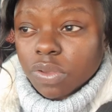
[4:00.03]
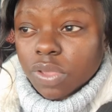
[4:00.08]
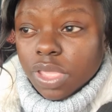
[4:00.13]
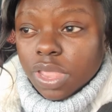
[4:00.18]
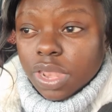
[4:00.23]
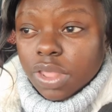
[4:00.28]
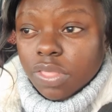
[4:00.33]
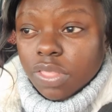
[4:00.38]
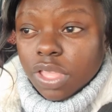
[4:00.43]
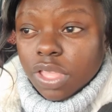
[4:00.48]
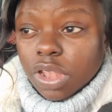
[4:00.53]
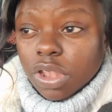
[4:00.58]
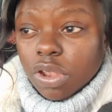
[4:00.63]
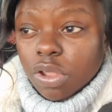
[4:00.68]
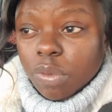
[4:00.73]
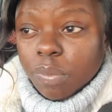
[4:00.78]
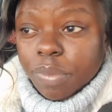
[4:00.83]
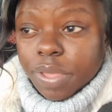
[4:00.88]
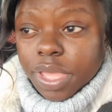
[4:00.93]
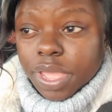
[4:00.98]
okay now. They're a
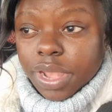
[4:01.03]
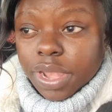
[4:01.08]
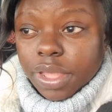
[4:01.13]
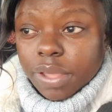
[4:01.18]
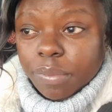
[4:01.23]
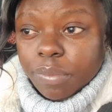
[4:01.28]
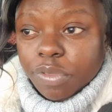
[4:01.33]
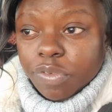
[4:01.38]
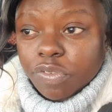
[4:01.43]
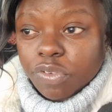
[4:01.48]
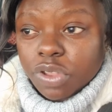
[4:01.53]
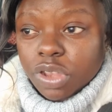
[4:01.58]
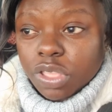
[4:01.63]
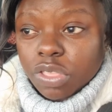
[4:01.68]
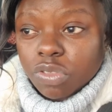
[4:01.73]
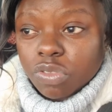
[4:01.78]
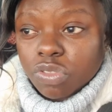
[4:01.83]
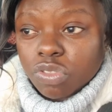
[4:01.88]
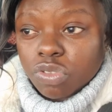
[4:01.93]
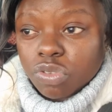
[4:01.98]
lot better now. Before, they
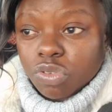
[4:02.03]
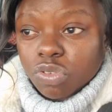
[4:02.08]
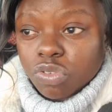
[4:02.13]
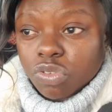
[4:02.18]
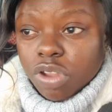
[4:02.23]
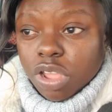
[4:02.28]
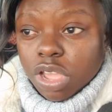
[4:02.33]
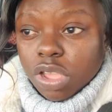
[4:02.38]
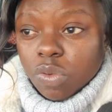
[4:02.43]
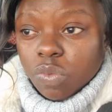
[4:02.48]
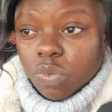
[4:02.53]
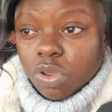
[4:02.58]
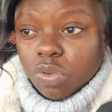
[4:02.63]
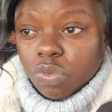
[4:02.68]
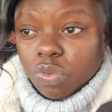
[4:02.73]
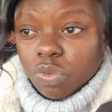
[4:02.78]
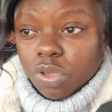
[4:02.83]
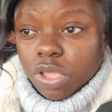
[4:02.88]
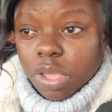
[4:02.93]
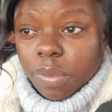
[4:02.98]
used to drag. When
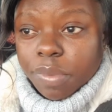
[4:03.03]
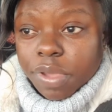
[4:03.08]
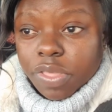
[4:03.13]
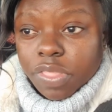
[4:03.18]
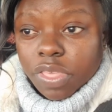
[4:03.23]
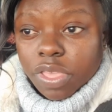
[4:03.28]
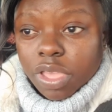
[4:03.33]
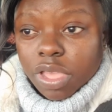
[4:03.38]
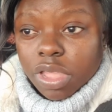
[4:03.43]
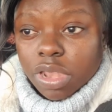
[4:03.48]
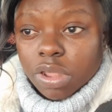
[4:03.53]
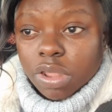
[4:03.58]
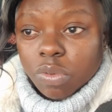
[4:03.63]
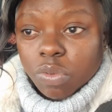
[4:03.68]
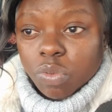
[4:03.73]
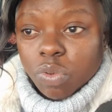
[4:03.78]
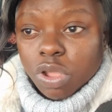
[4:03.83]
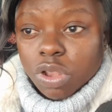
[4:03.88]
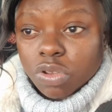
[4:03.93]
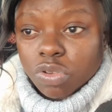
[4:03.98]
we come out of the car, they
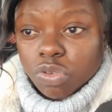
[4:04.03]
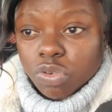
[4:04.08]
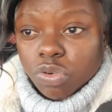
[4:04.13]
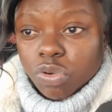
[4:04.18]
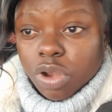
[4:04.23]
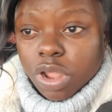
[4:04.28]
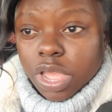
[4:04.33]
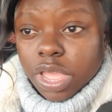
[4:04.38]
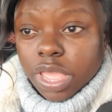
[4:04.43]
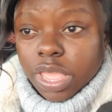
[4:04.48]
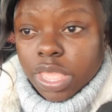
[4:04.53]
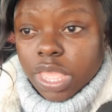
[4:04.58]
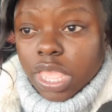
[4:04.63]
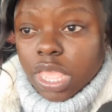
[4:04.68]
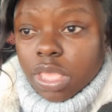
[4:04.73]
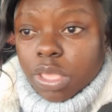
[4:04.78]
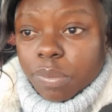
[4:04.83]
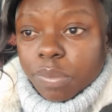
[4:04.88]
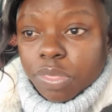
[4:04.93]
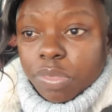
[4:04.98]
would want to cry.
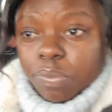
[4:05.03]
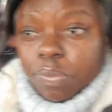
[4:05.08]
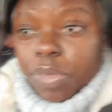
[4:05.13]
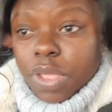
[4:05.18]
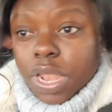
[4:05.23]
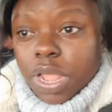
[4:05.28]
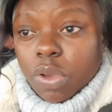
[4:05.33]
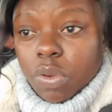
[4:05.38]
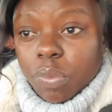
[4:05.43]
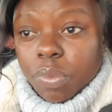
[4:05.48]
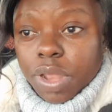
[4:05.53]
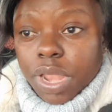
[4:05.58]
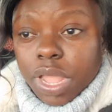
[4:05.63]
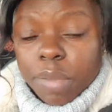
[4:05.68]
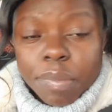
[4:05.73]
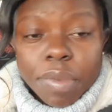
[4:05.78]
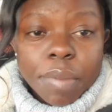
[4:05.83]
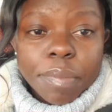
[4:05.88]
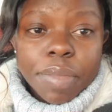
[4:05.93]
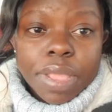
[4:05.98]
Bella would be like,
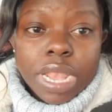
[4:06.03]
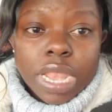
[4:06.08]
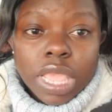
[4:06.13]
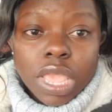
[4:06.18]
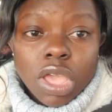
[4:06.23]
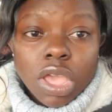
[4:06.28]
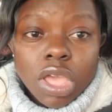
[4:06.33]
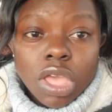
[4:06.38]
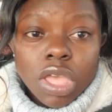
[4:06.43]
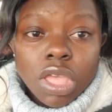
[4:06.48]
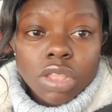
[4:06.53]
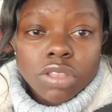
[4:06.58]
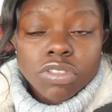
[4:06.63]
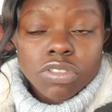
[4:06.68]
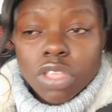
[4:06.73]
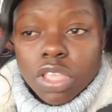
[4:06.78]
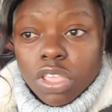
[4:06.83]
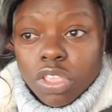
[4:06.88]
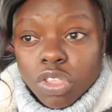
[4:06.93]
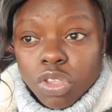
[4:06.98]
my belly hurts.
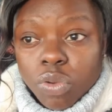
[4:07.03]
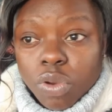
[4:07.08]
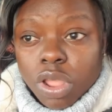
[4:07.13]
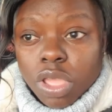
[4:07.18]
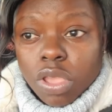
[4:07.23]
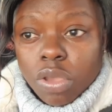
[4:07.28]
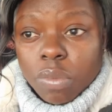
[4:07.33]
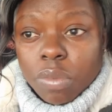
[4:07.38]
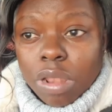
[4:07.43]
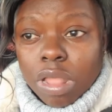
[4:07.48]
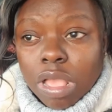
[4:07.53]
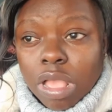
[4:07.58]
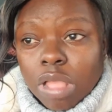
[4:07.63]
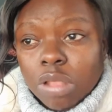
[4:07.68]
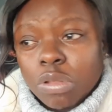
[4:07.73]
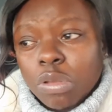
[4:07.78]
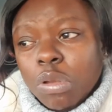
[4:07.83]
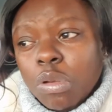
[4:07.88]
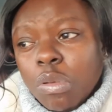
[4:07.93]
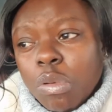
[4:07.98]
Uriah would be like, I
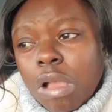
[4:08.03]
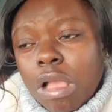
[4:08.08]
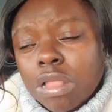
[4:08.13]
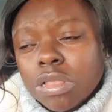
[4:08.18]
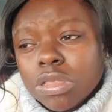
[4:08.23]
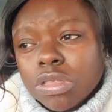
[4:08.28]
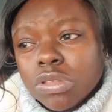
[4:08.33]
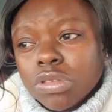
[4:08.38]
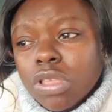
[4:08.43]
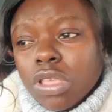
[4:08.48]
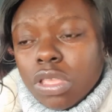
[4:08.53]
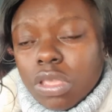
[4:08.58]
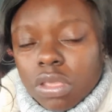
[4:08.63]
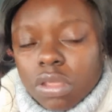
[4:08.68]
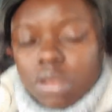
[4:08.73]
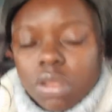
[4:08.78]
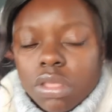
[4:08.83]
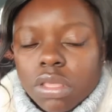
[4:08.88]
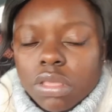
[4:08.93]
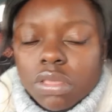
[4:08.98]
don't want to. Yeah.
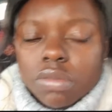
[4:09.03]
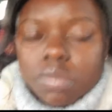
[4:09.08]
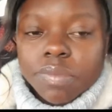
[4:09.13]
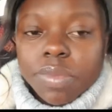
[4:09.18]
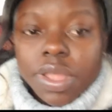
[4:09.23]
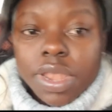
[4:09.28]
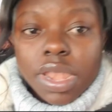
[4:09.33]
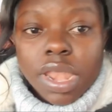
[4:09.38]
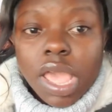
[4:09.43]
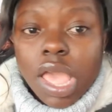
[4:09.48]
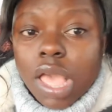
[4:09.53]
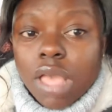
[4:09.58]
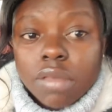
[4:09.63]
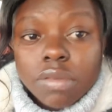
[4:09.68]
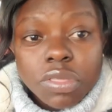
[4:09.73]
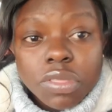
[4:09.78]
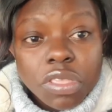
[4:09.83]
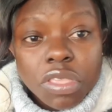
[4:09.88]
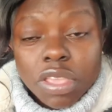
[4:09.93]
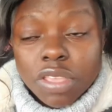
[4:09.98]
But now
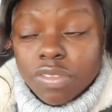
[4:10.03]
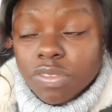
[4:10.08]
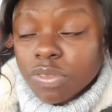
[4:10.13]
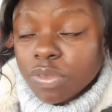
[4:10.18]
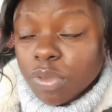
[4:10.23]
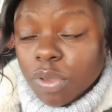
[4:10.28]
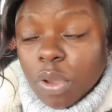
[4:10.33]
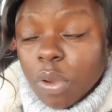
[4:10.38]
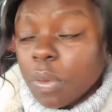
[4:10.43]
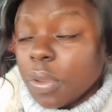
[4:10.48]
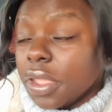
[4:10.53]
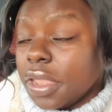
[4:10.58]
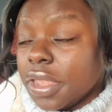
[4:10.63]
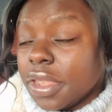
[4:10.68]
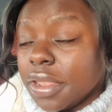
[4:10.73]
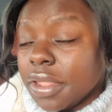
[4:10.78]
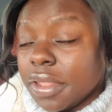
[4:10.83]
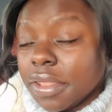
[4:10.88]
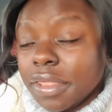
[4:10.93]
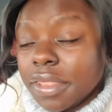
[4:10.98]
they just go
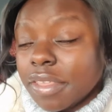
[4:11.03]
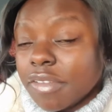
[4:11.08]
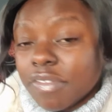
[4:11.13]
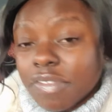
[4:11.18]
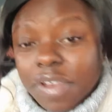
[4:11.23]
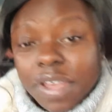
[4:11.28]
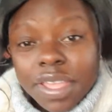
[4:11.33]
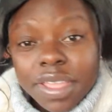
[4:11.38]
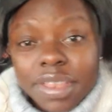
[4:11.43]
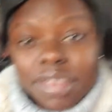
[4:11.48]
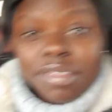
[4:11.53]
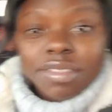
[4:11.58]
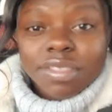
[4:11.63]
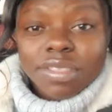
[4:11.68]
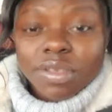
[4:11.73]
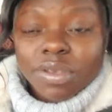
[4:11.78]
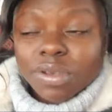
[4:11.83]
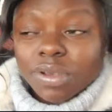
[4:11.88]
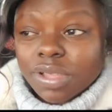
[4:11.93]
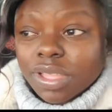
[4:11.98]
in and they're fine.
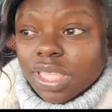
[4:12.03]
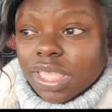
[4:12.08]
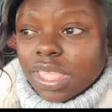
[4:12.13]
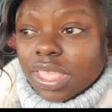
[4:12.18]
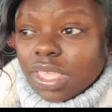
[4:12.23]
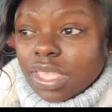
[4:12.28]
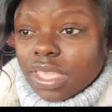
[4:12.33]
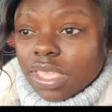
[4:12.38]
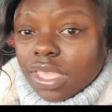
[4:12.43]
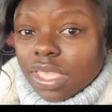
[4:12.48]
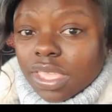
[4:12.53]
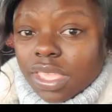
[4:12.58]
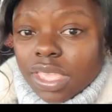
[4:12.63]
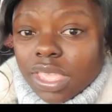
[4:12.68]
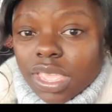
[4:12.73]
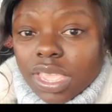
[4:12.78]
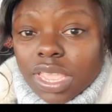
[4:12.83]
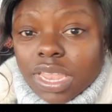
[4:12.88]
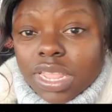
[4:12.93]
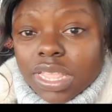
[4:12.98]
So
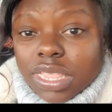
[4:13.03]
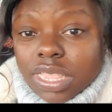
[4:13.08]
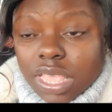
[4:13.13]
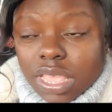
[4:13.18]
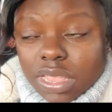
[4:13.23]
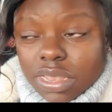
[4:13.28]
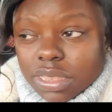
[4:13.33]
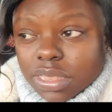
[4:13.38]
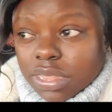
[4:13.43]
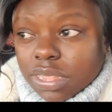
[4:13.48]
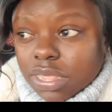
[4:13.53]
it is good.